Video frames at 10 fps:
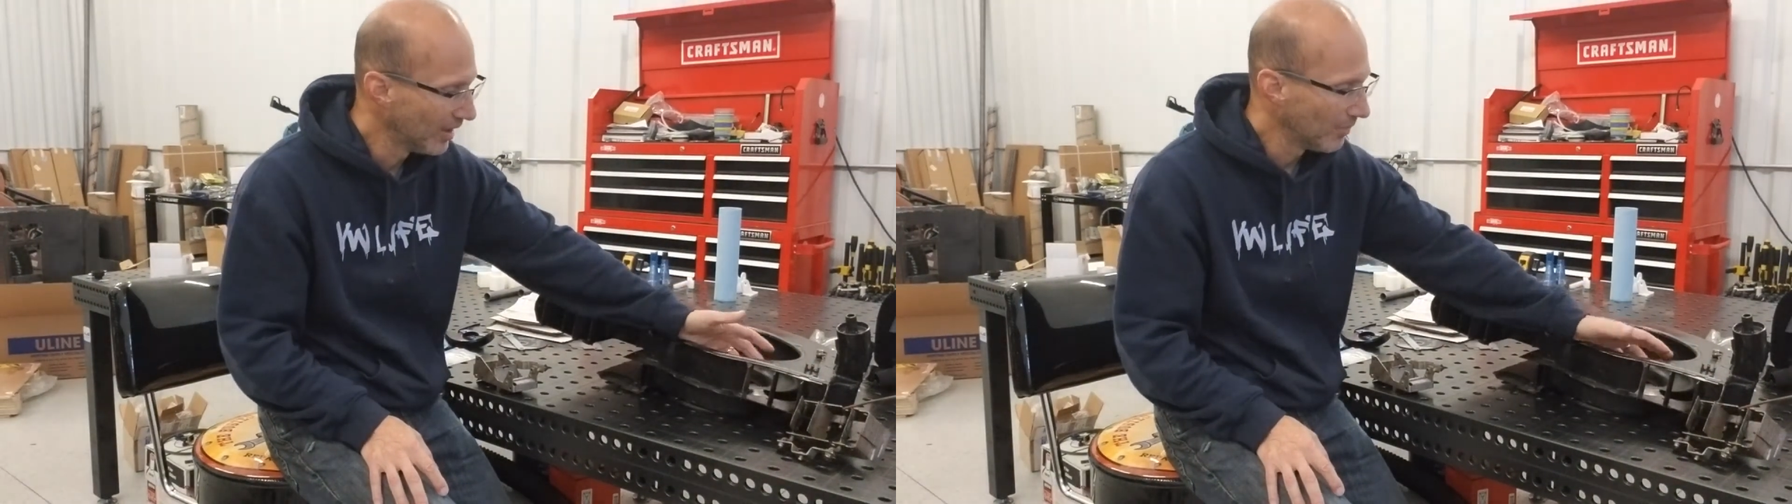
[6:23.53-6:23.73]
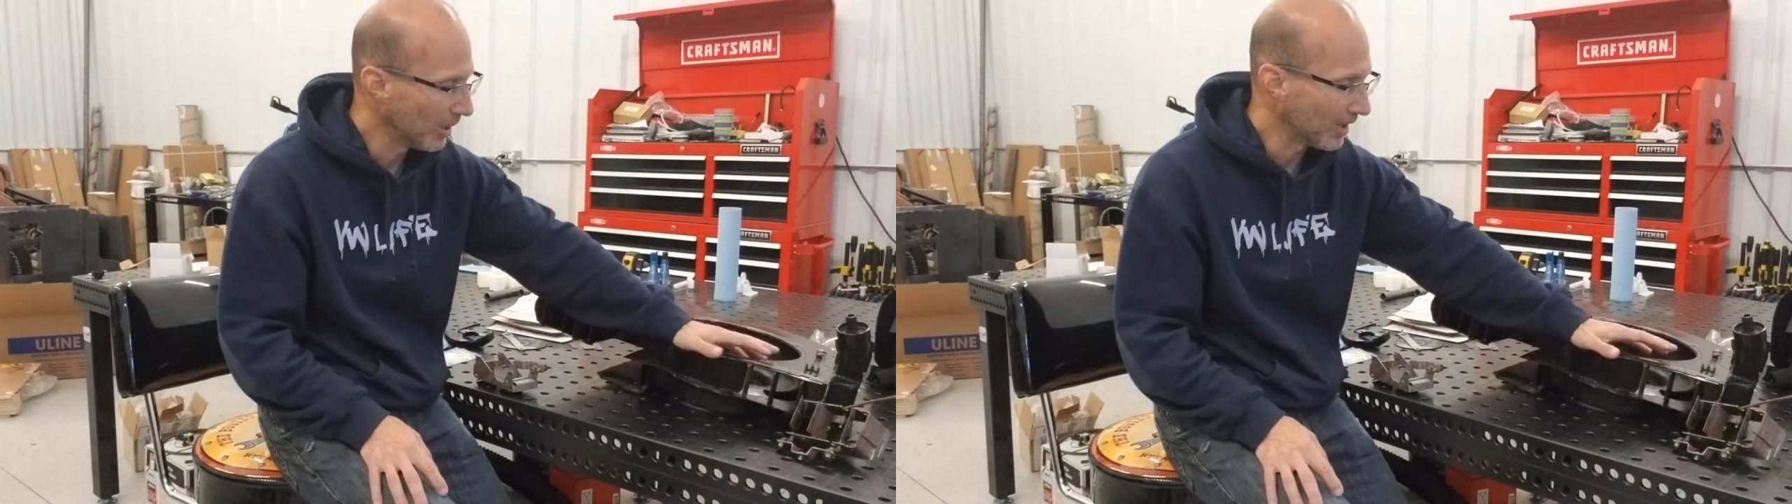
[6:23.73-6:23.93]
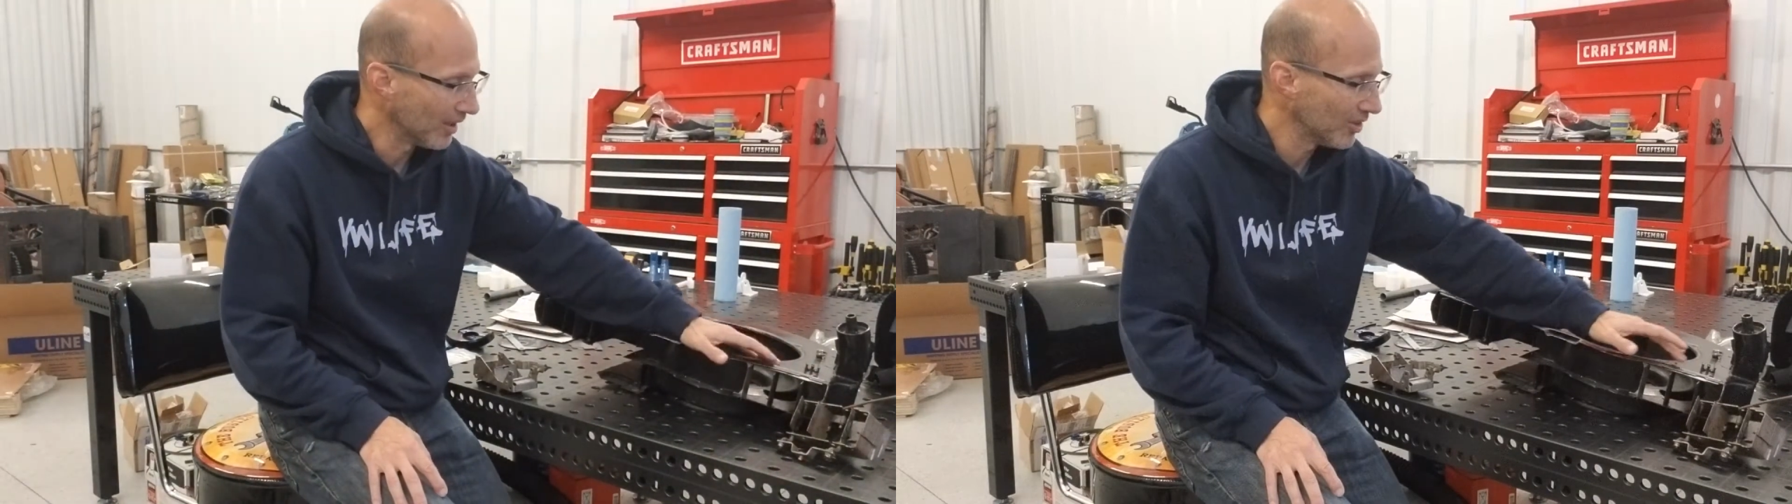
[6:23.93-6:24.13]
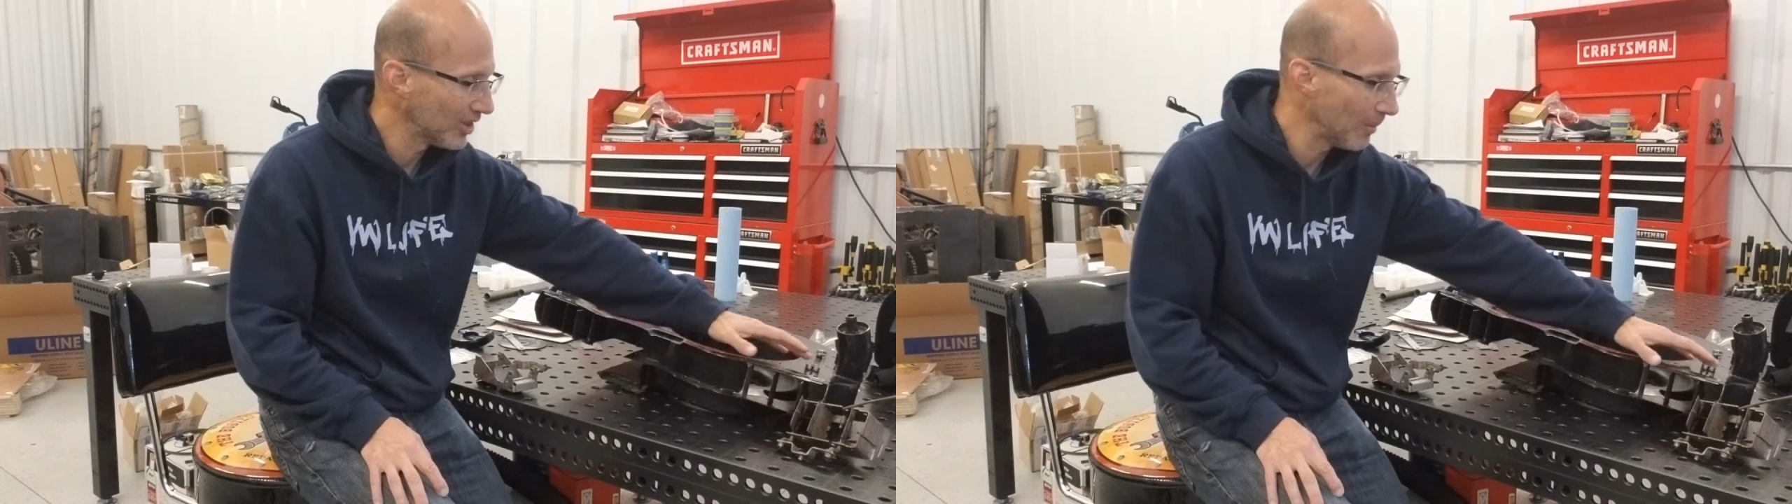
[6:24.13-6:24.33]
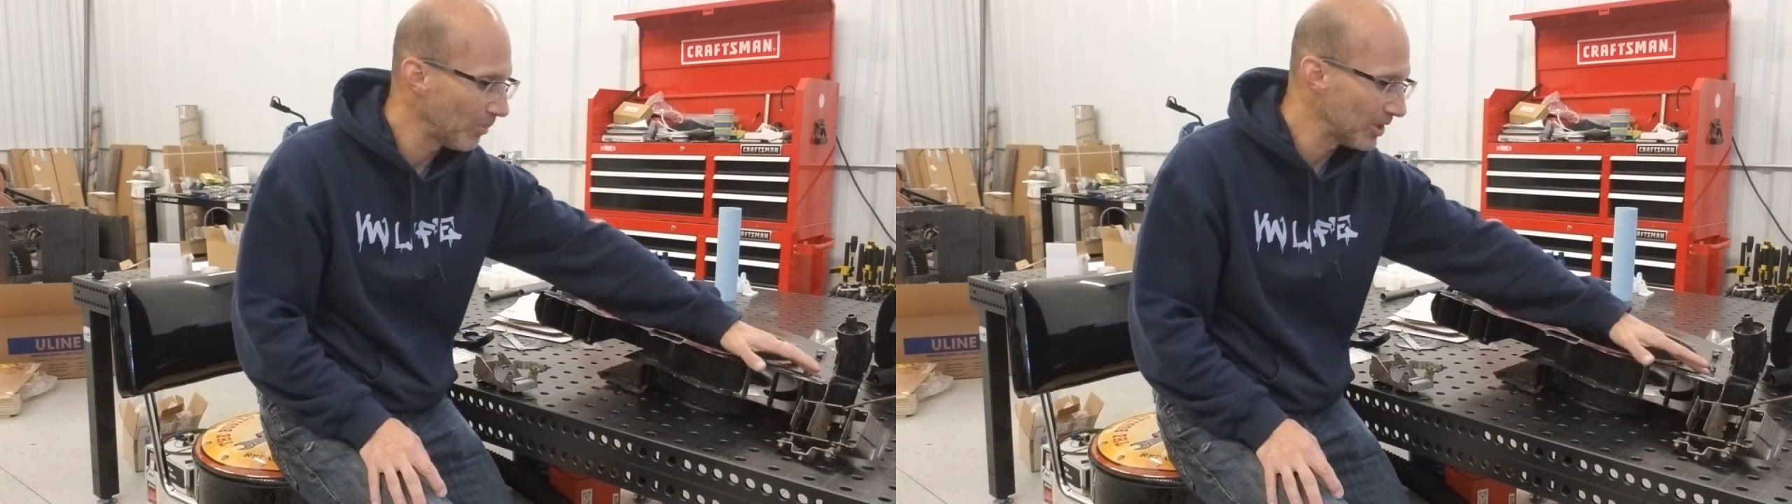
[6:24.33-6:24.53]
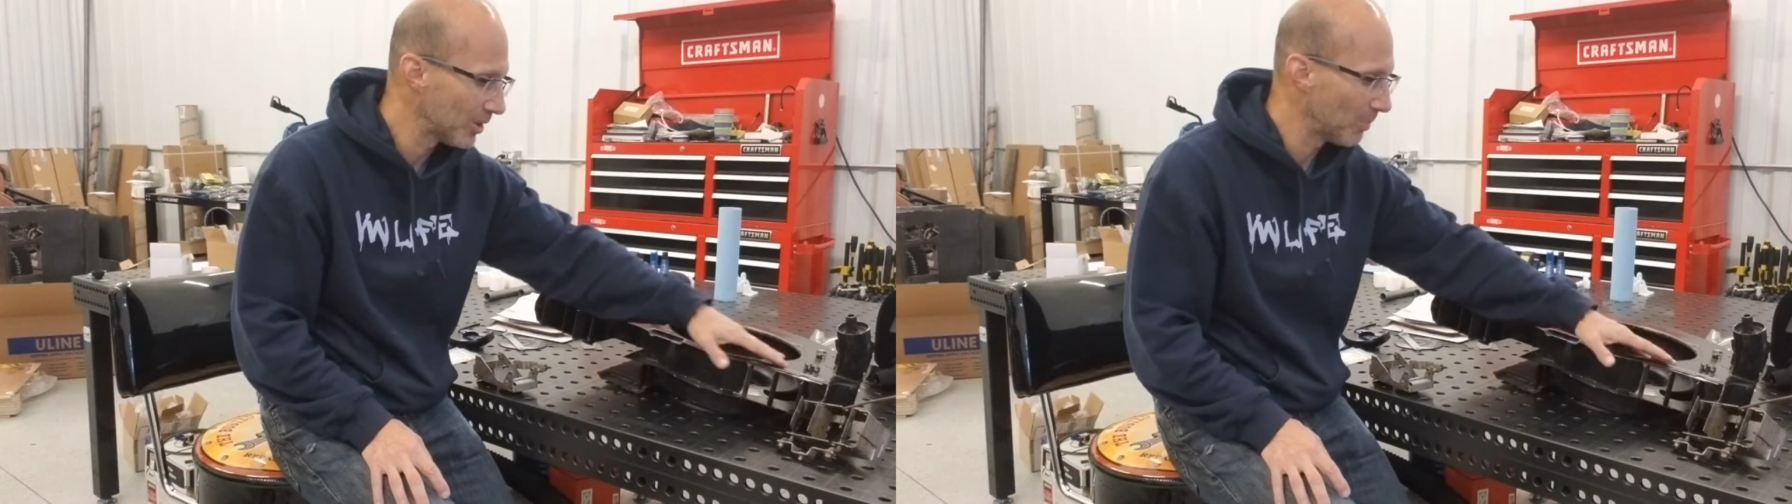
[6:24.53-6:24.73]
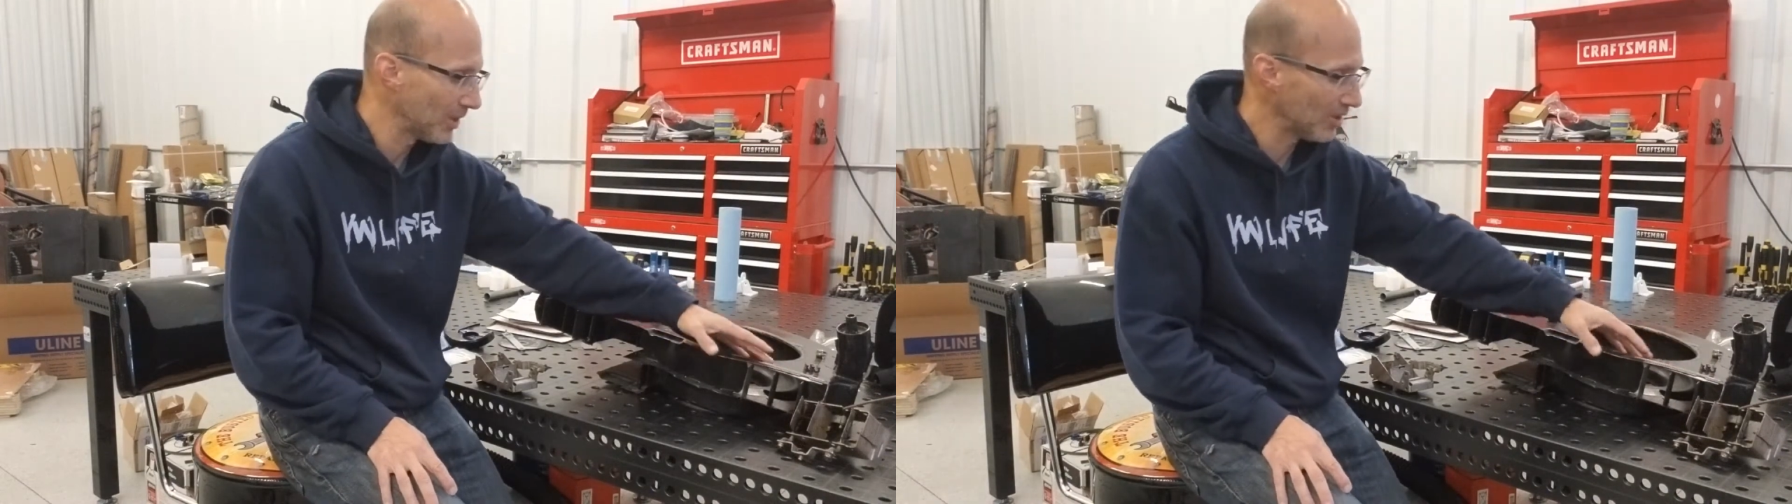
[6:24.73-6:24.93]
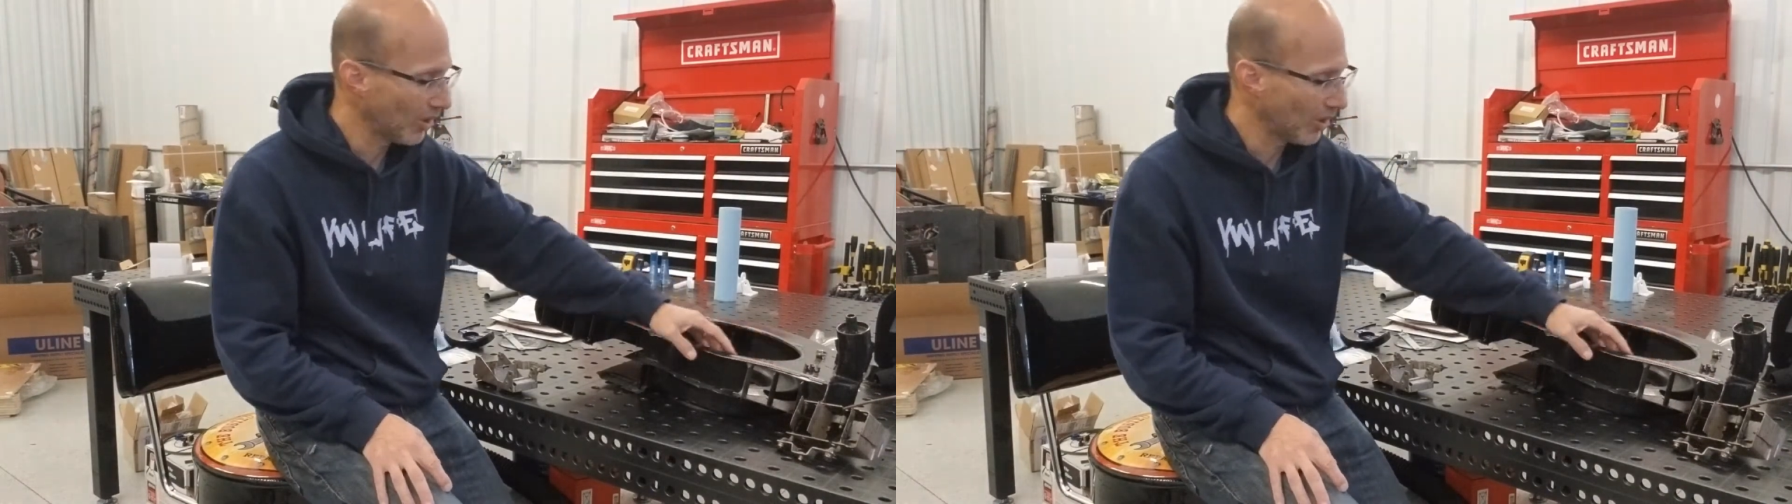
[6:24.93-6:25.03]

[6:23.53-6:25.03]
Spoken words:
But there's templates to put these